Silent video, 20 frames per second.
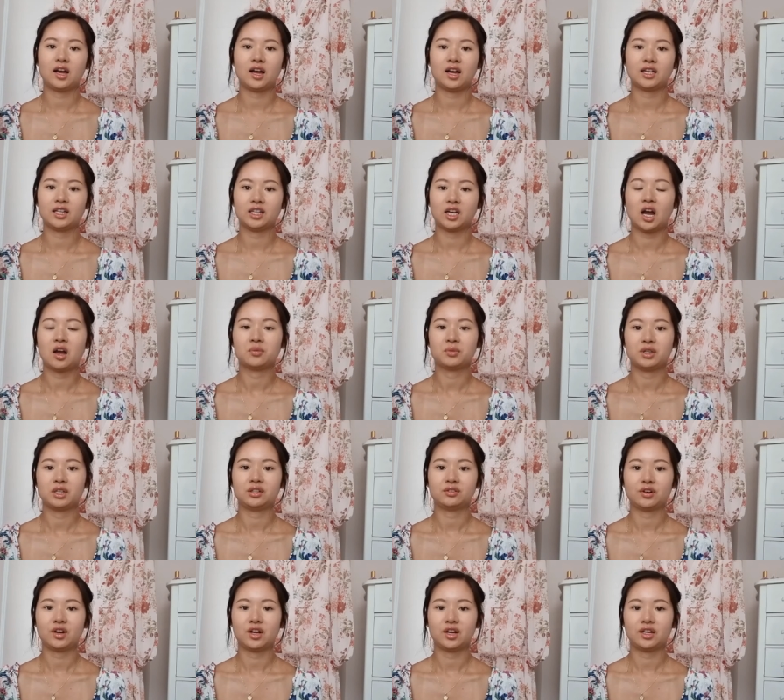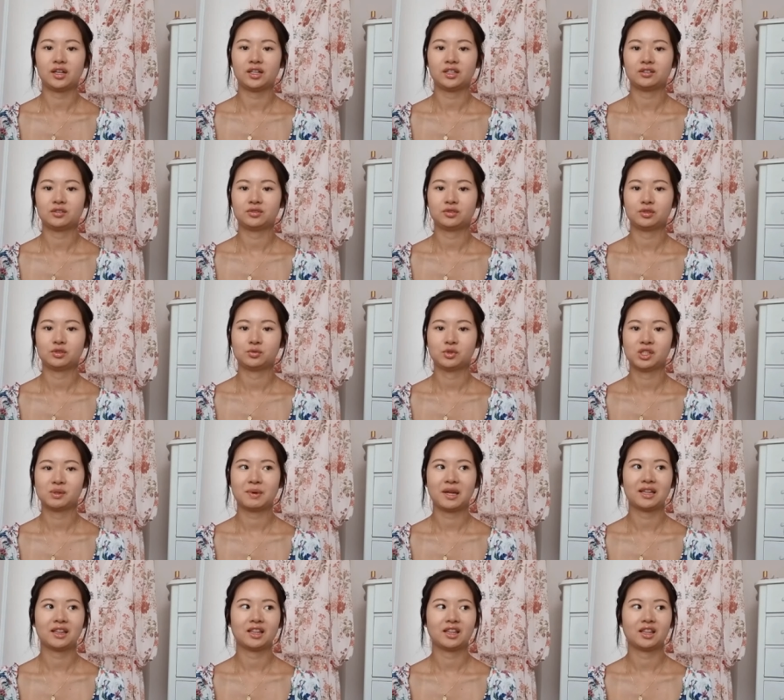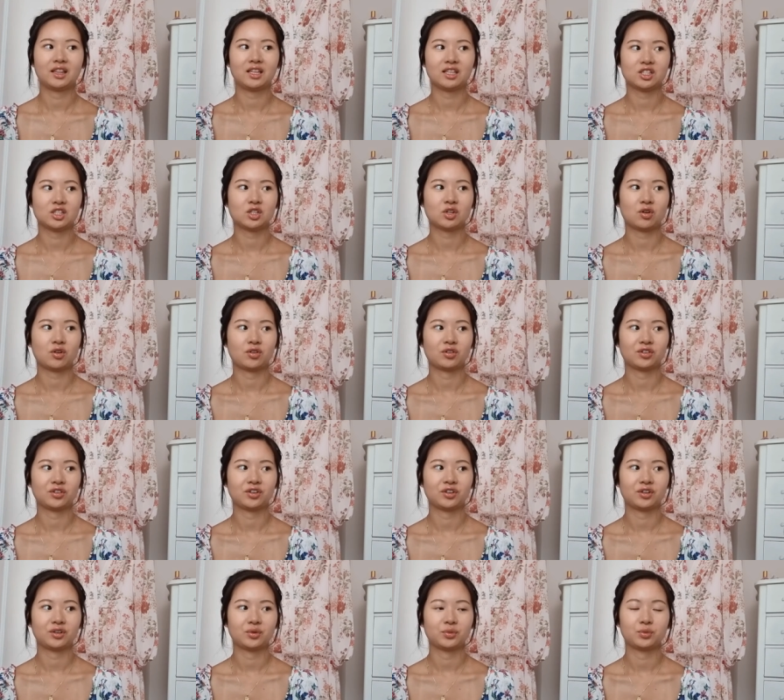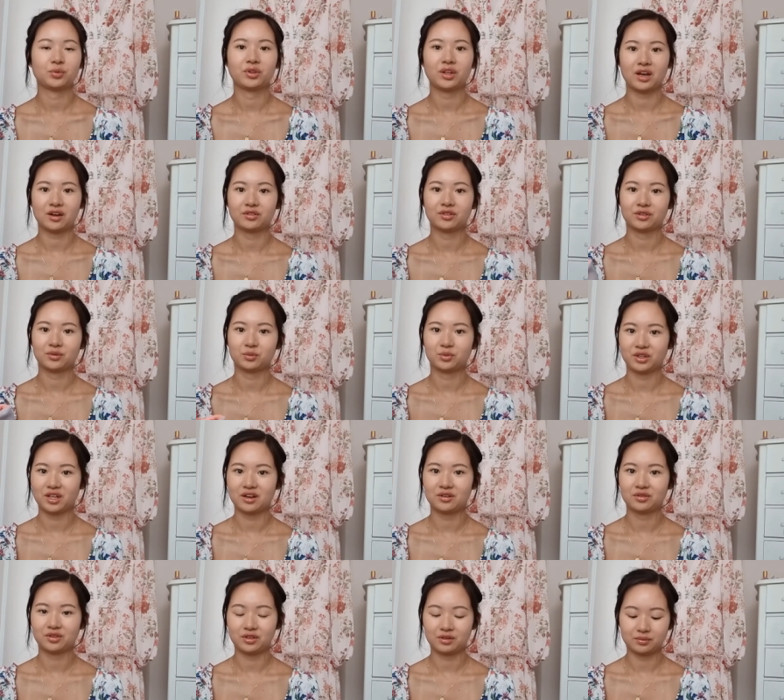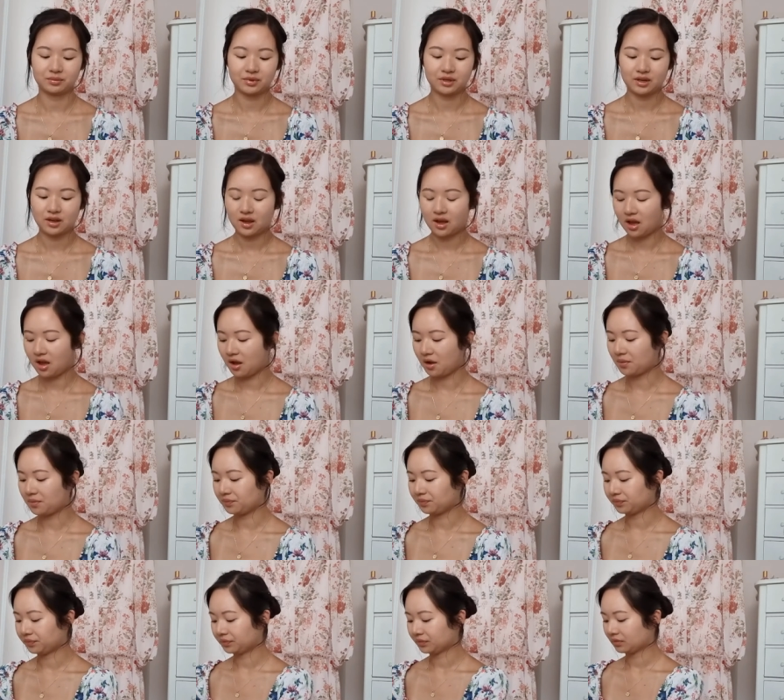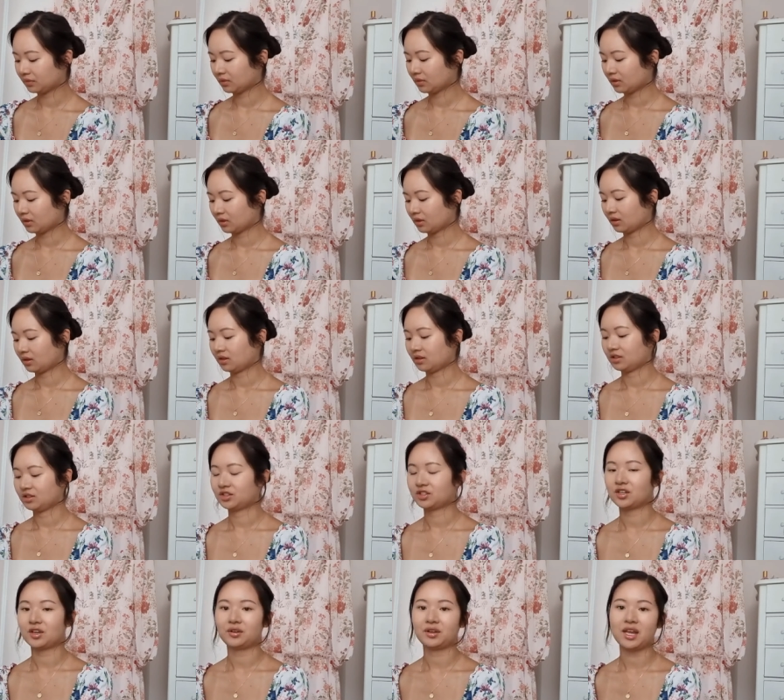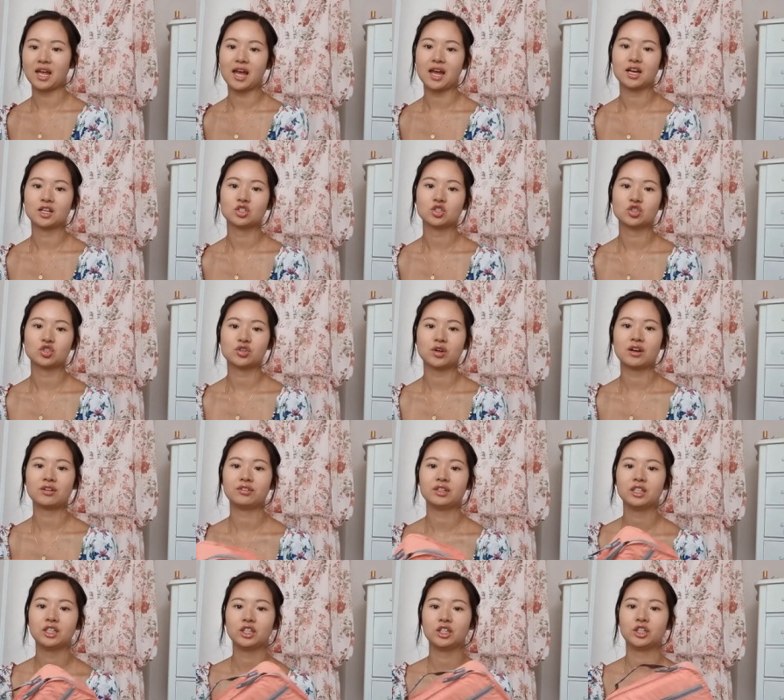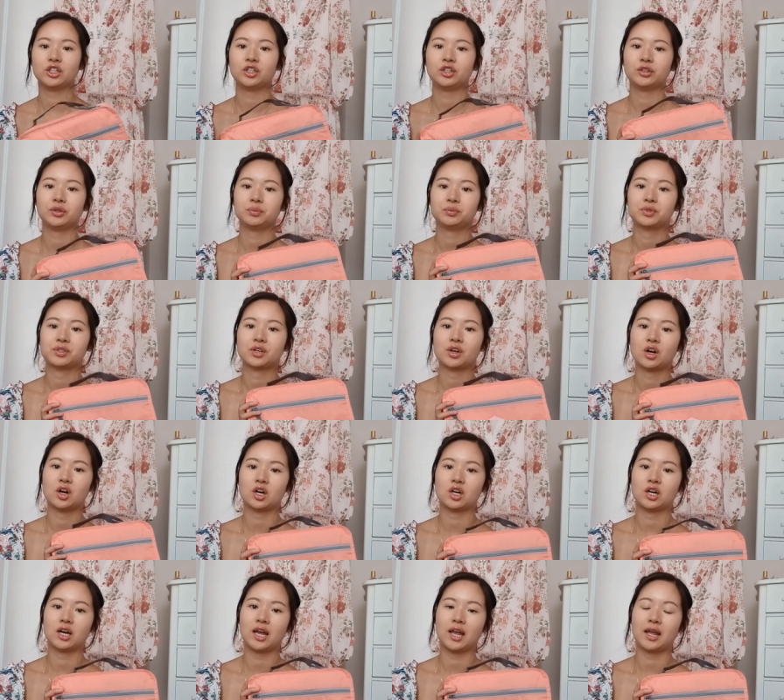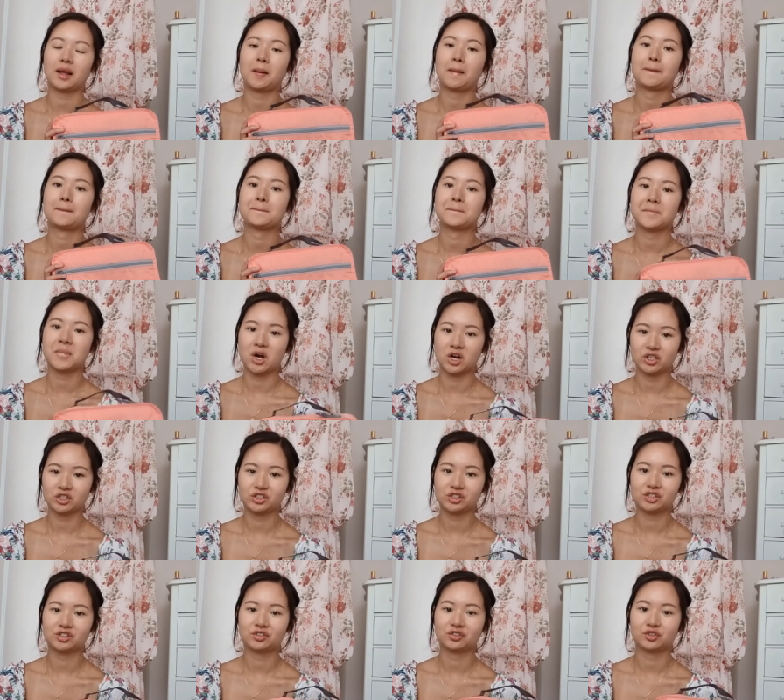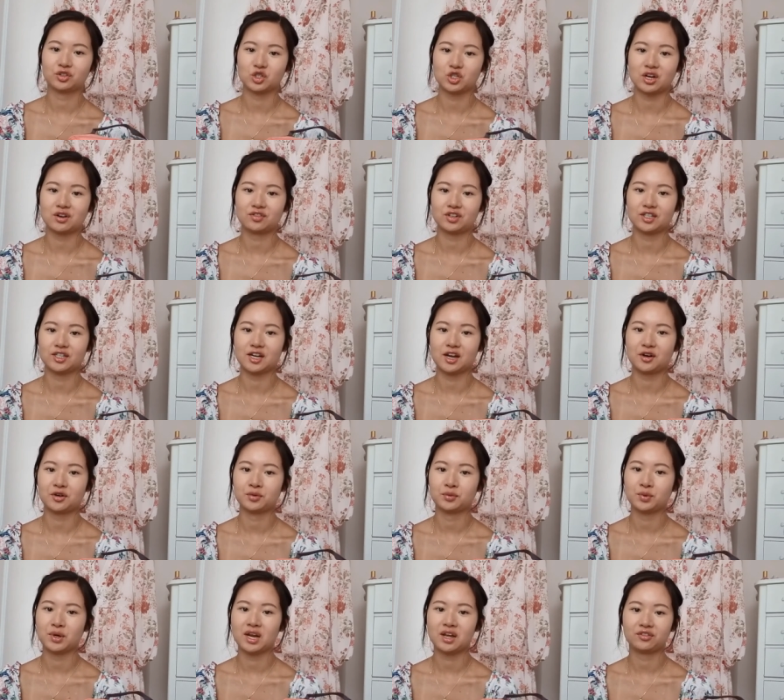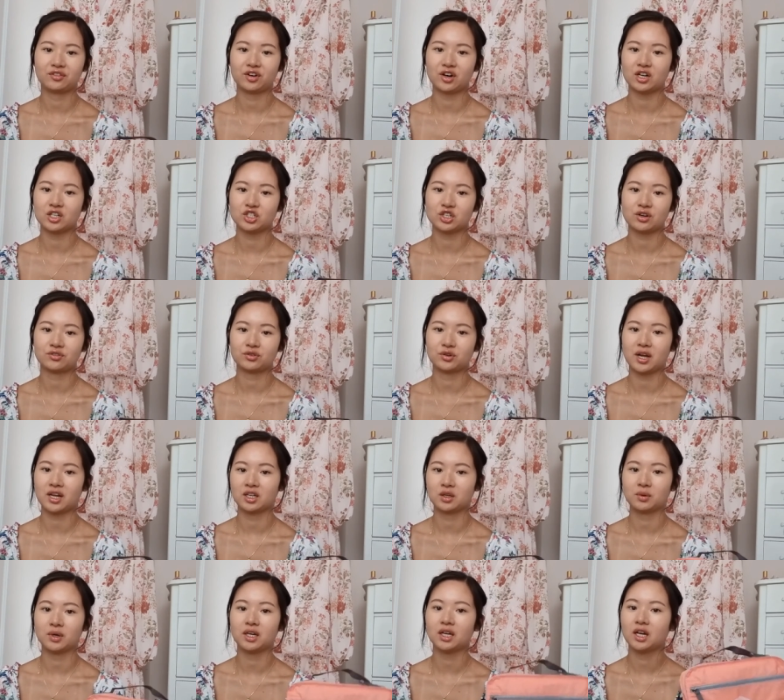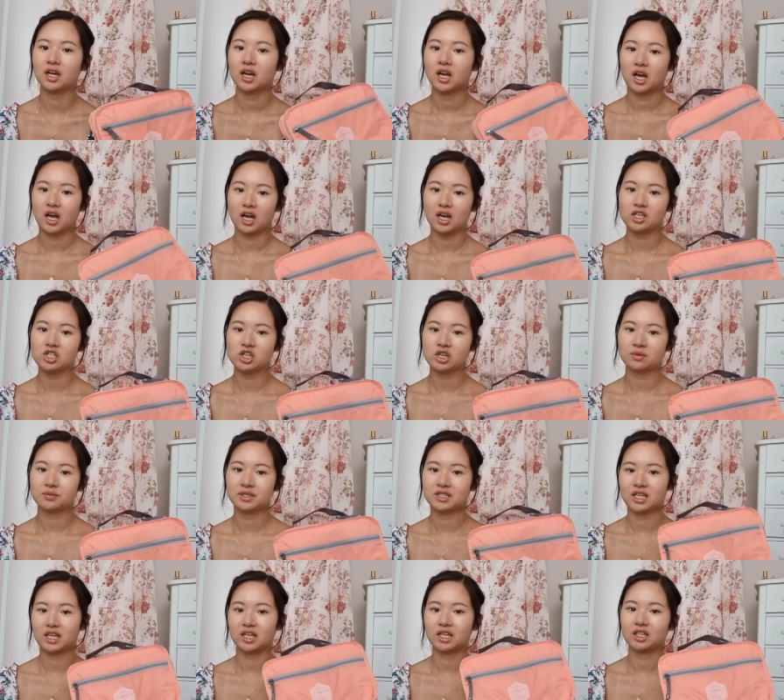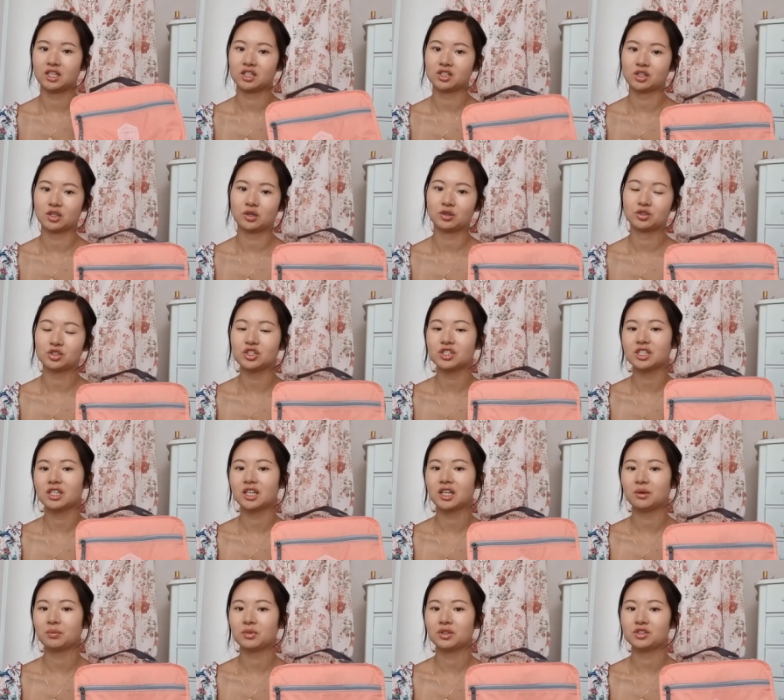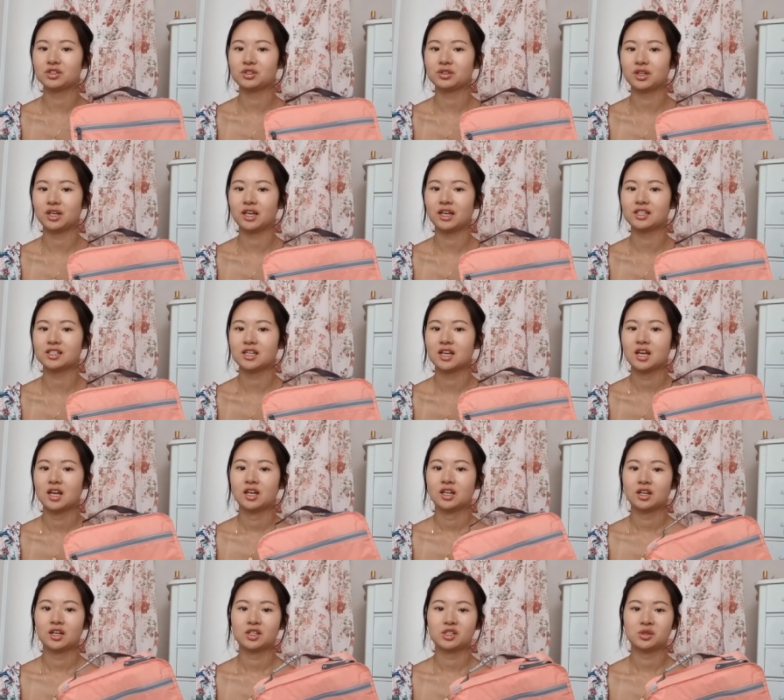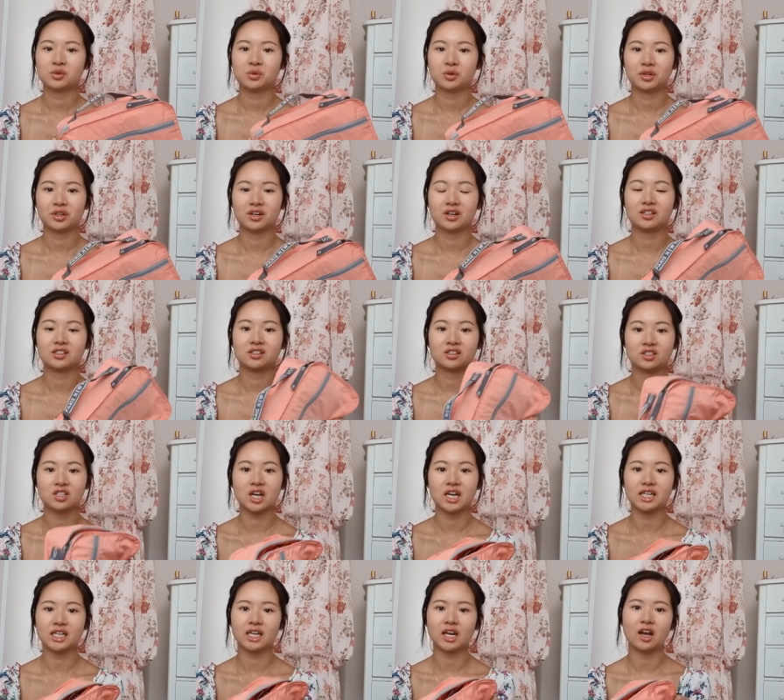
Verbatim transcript: I can't believe I spent this long without without them. Um, so yeah, travelling cubes are a must for travelling now and whenever I travel anywhere, I shall be taking these along just to keep my suitcase nice and organised and tidy.